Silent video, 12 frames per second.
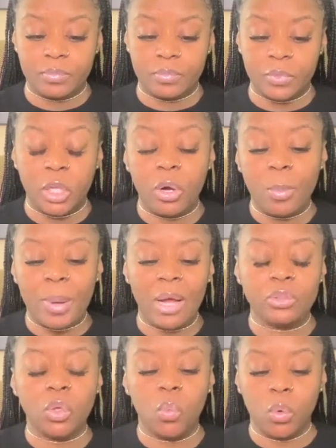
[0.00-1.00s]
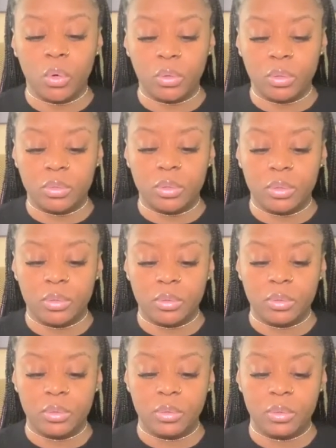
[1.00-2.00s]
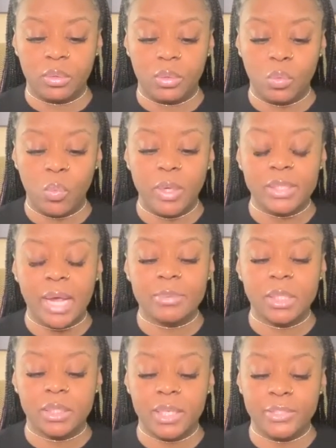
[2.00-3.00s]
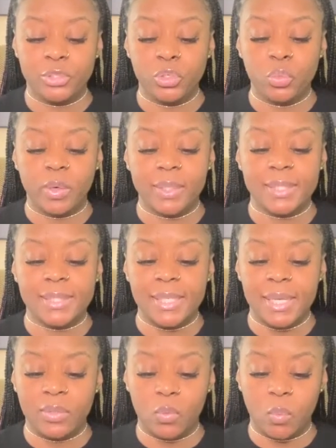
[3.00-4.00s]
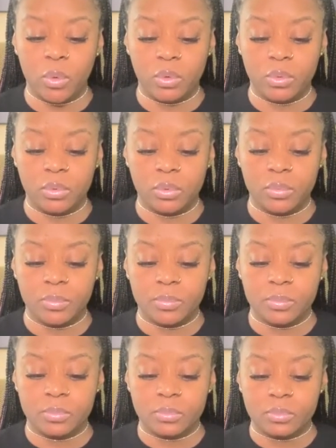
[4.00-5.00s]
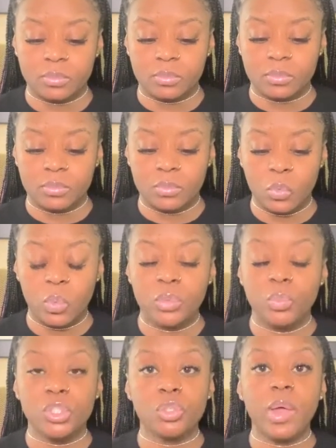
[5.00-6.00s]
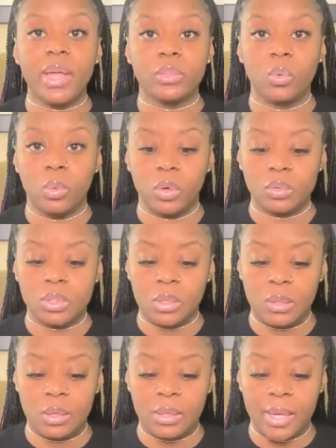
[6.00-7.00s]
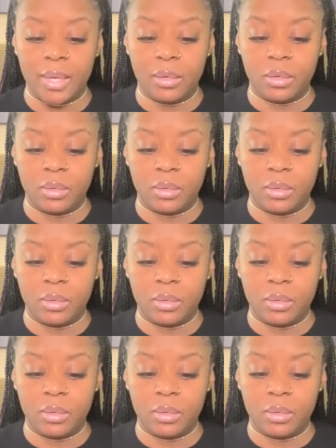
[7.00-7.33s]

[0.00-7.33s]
they're about the world. What types of things do you want to see in the world? What would you like the world to look like?